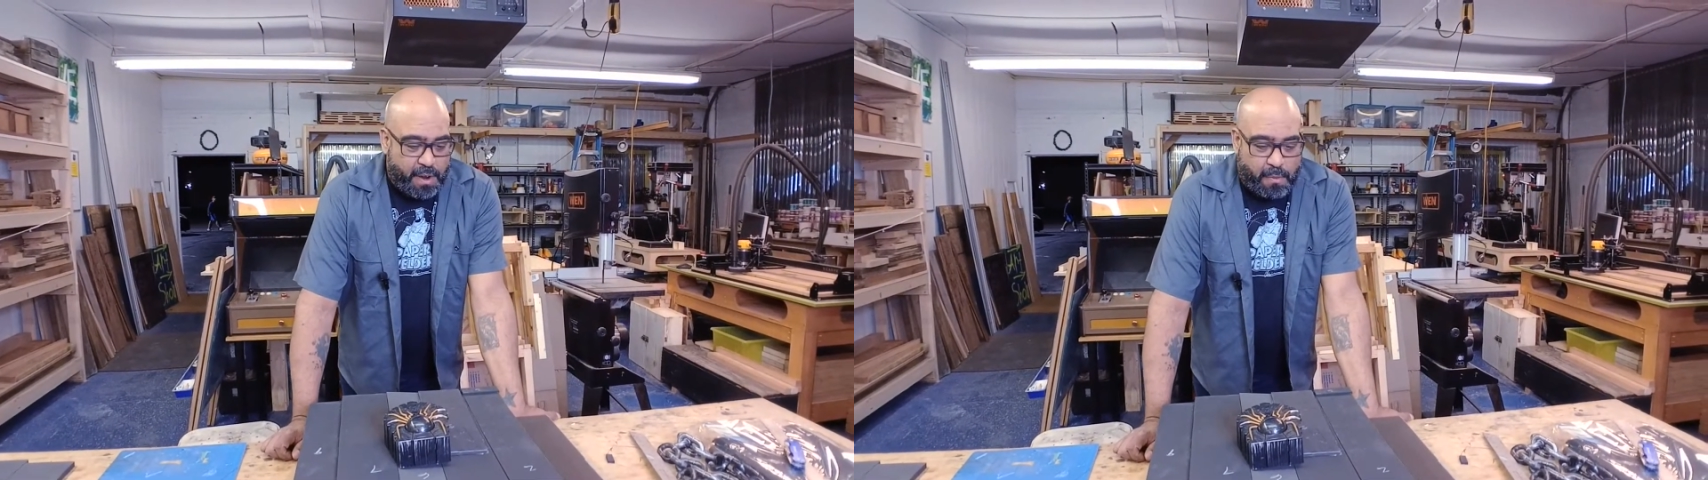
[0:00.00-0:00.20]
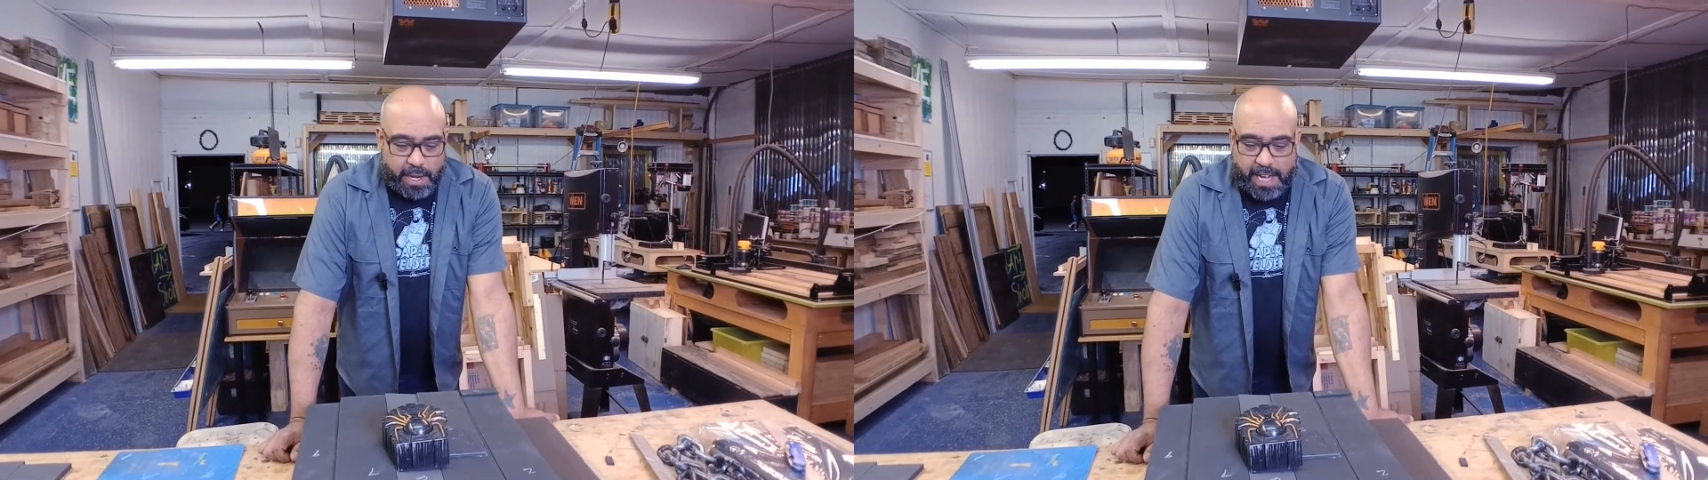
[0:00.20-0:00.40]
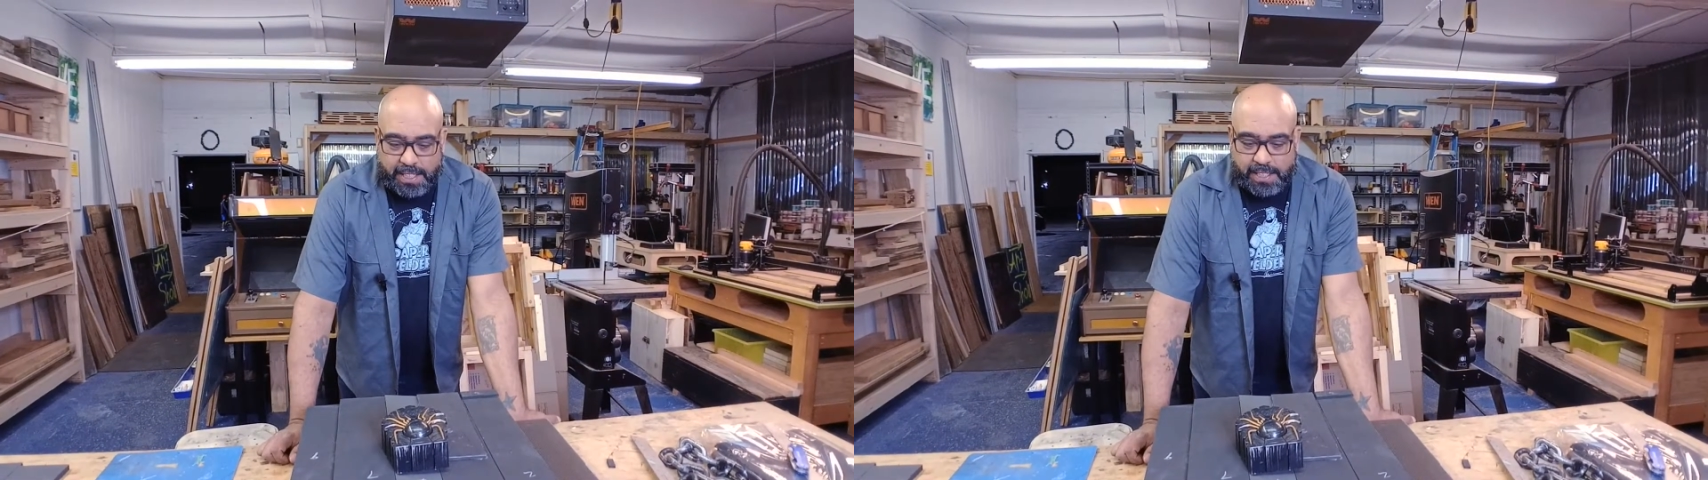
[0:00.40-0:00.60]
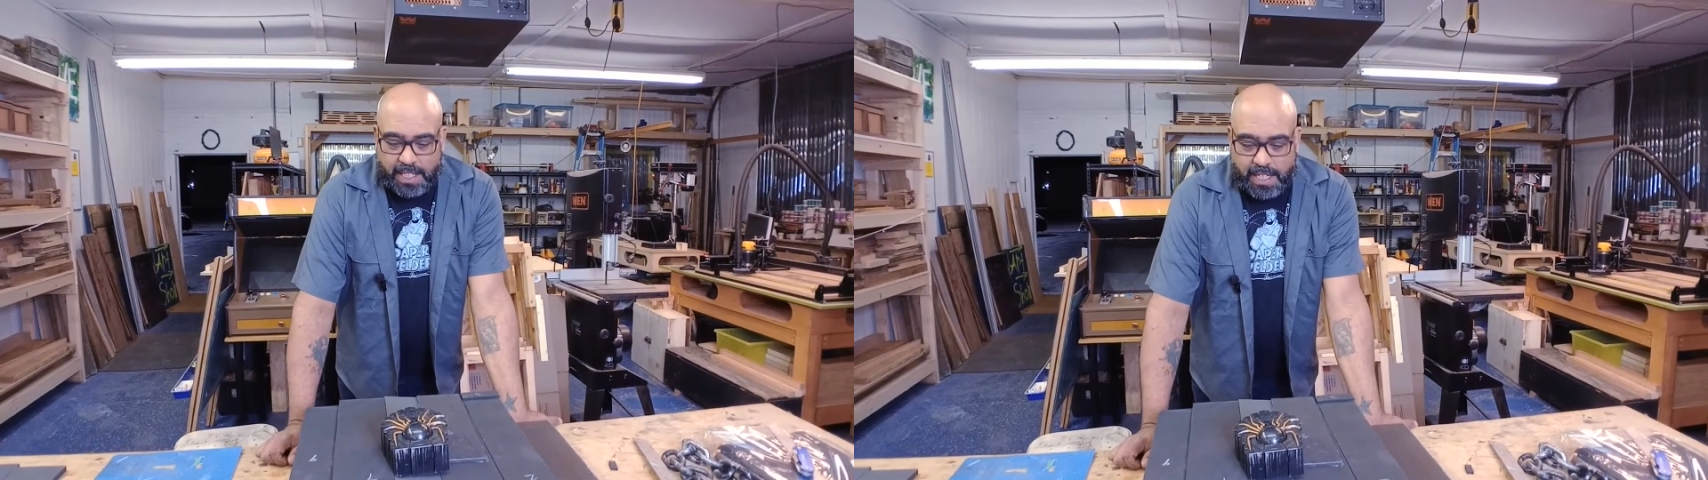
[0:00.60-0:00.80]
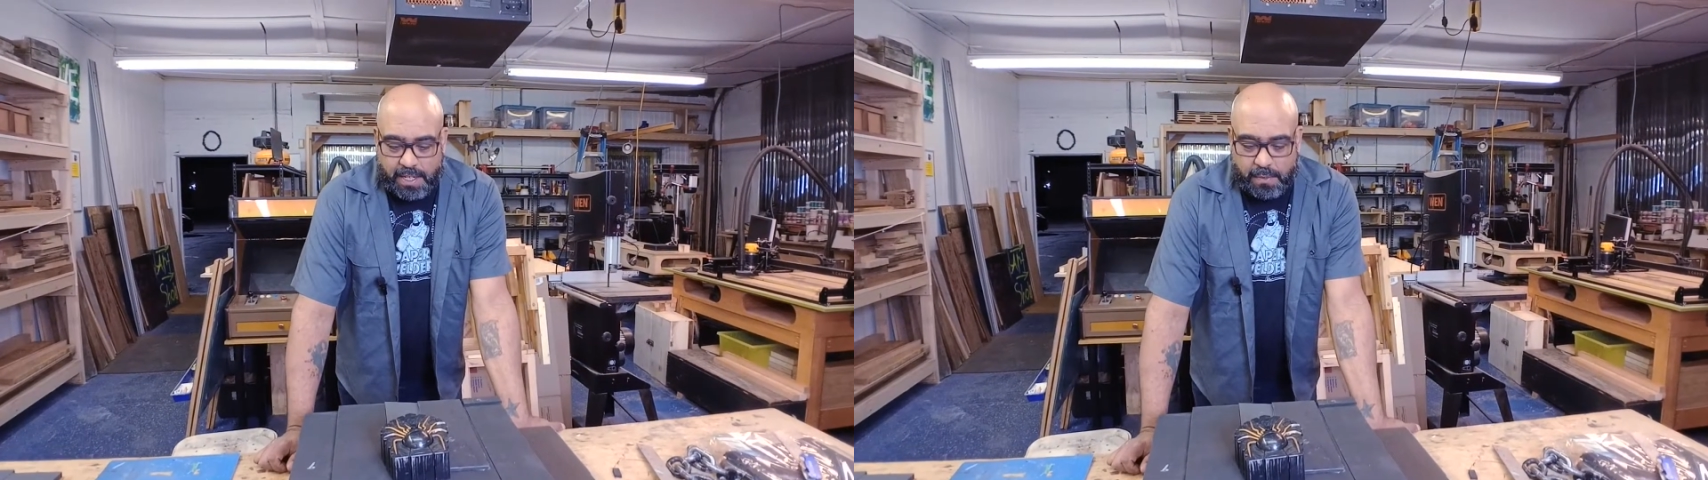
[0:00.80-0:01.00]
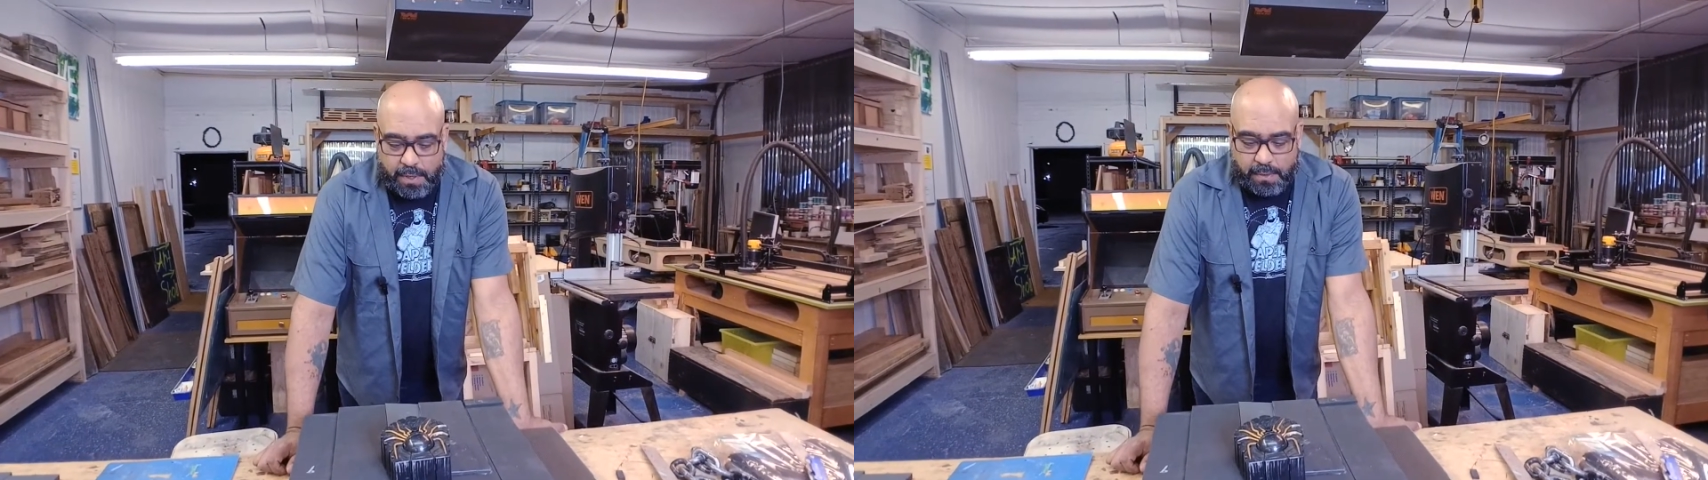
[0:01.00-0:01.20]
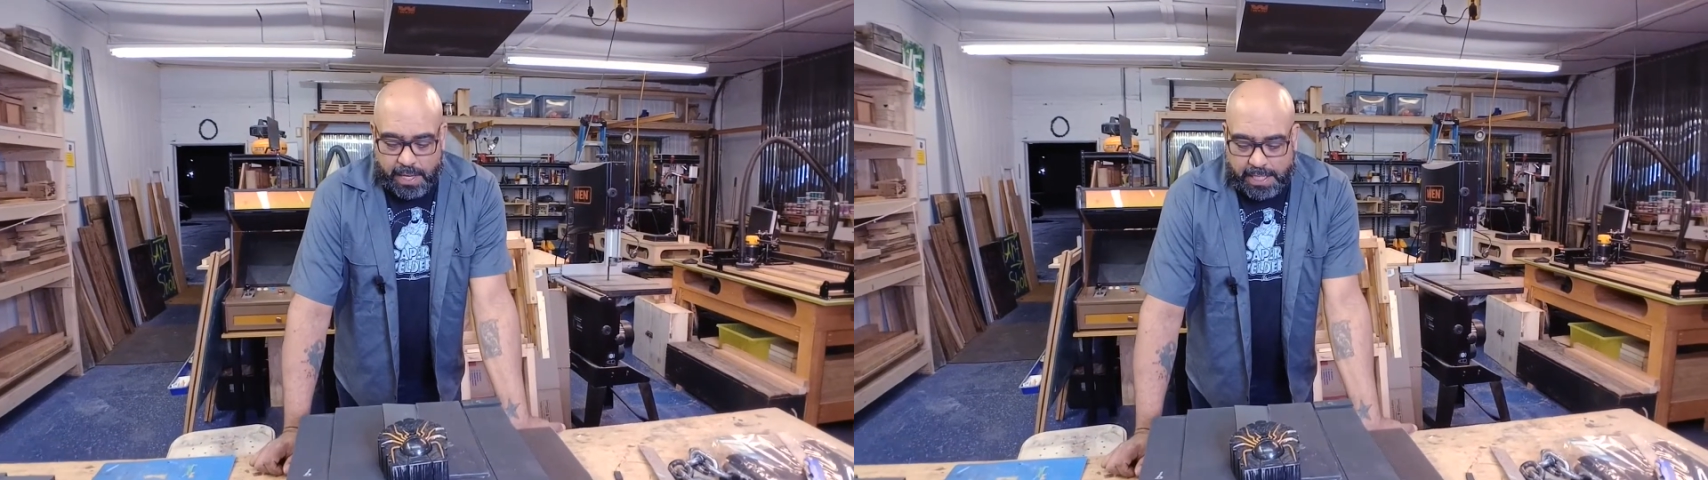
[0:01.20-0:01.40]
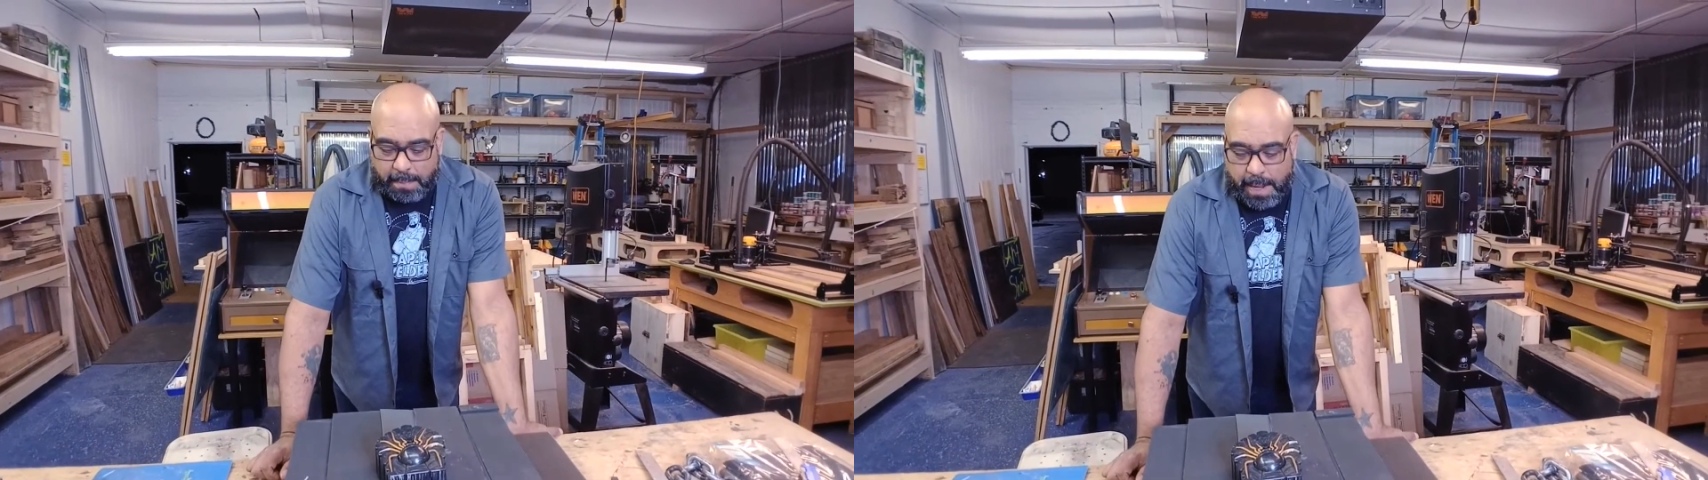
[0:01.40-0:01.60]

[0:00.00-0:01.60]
we got the